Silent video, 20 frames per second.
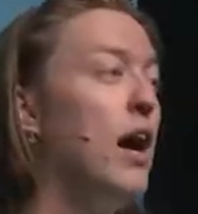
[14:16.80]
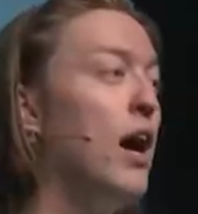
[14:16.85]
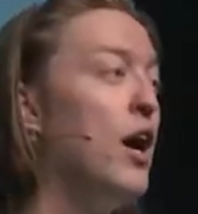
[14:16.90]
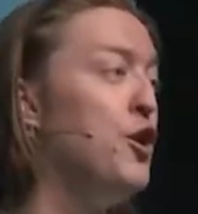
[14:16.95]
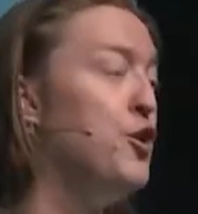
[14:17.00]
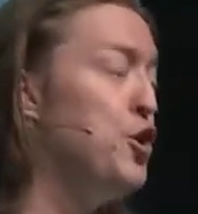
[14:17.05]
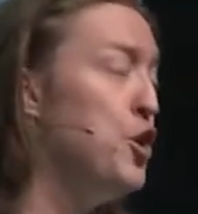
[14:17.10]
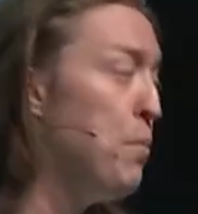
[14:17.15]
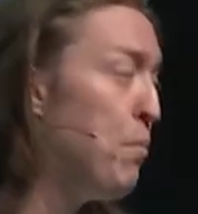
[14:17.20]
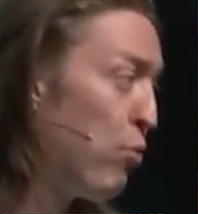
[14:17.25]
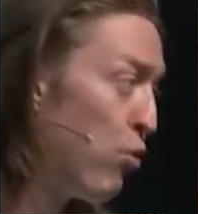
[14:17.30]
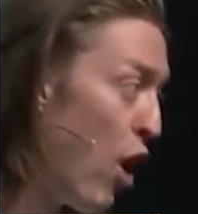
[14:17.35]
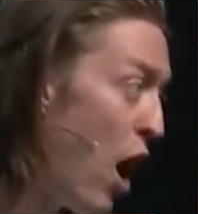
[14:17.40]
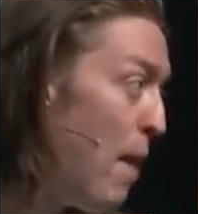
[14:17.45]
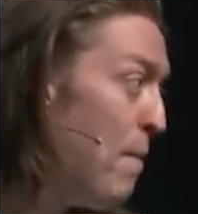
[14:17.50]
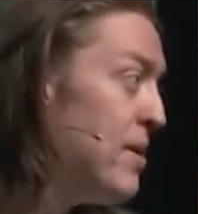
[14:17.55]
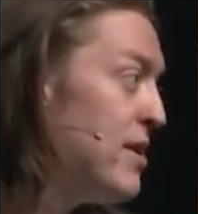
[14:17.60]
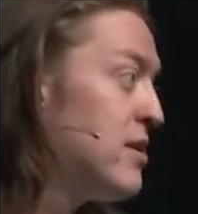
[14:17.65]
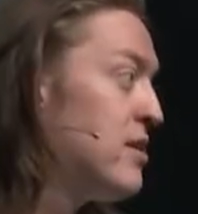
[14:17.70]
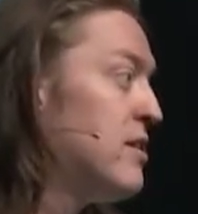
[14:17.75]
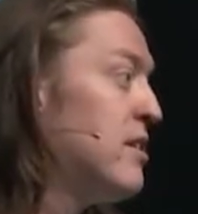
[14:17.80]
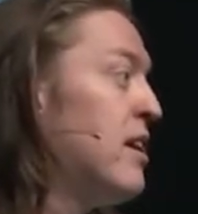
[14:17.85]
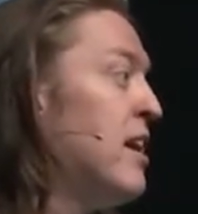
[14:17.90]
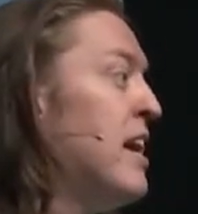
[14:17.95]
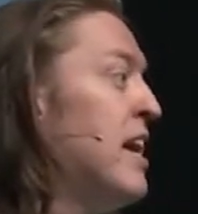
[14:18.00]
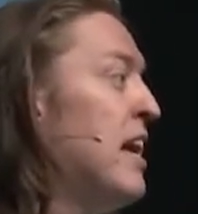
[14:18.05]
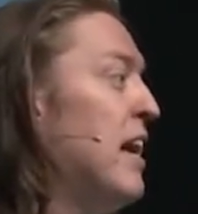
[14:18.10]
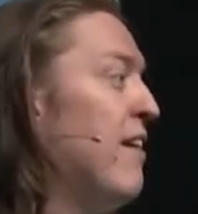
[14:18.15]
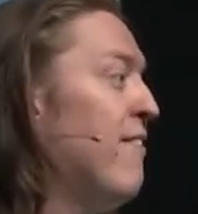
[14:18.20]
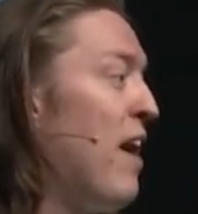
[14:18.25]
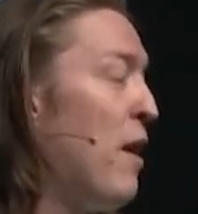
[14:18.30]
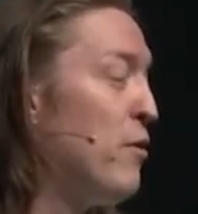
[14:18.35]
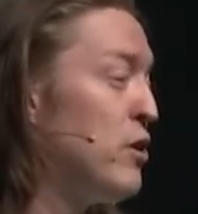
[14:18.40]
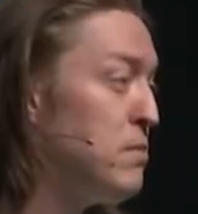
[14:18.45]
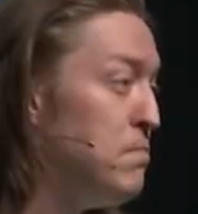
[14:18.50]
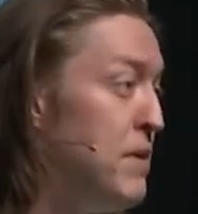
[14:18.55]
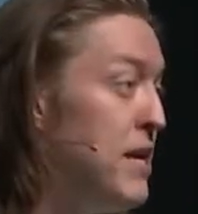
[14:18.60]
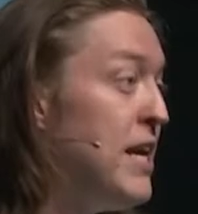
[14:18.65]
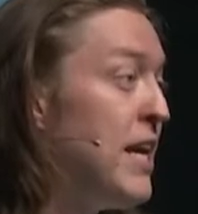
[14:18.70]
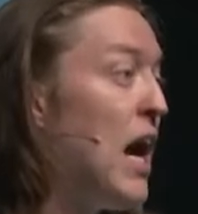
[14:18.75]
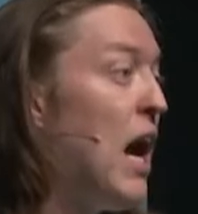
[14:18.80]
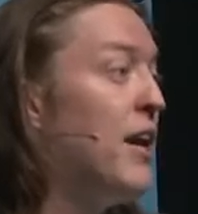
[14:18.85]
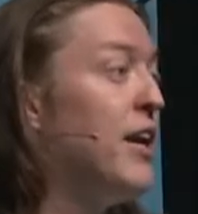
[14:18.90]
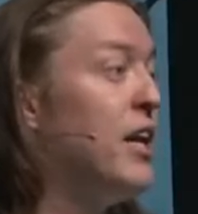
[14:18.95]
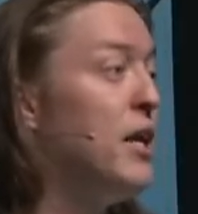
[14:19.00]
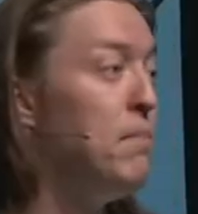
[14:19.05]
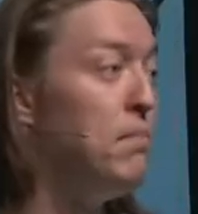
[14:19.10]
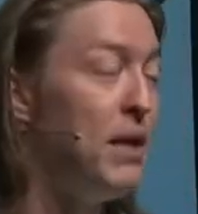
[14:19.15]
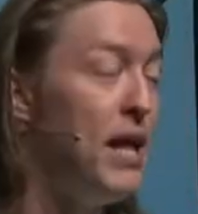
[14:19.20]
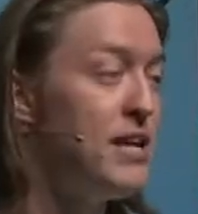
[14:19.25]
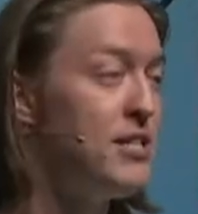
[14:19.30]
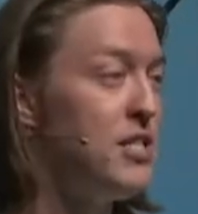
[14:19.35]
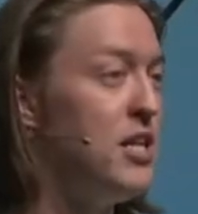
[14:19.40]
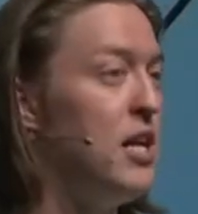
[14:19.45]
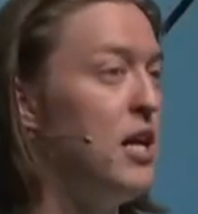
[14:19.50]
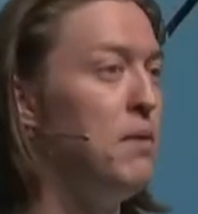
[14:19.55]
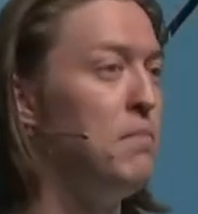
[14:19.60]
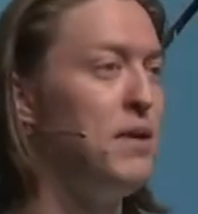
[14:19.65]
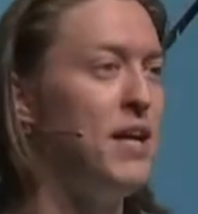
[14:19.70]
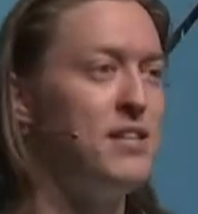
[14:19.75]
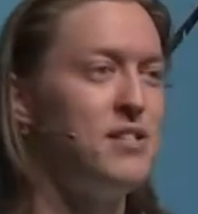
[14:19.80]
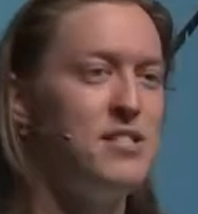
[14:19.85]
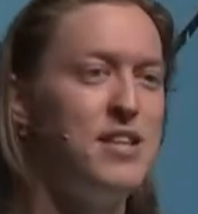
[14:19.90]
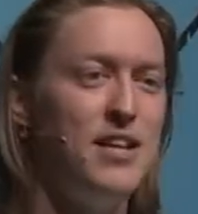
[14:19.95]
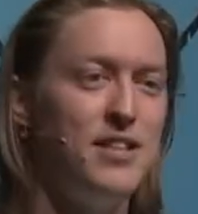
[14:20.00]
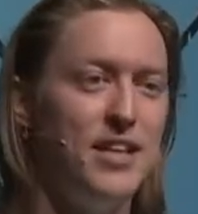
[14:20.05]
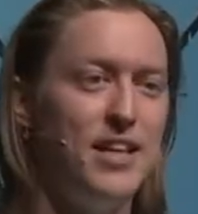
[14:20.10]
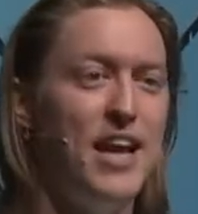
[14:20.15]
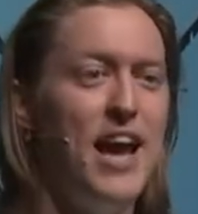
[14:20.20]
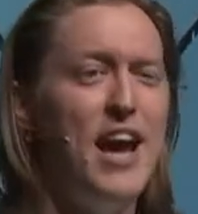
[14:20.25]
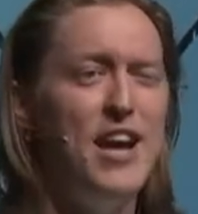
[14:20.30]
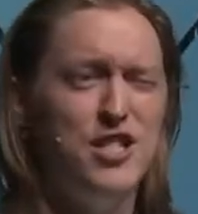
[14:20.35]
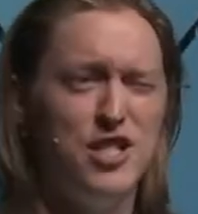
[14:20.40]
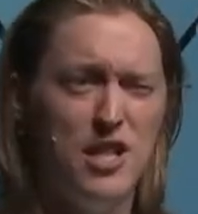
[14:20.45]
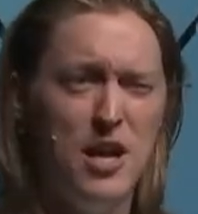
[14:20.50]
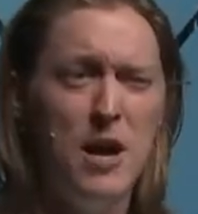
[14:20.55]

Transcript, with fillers: you promised if I was meek, I'd get a blessing, but that's not the case.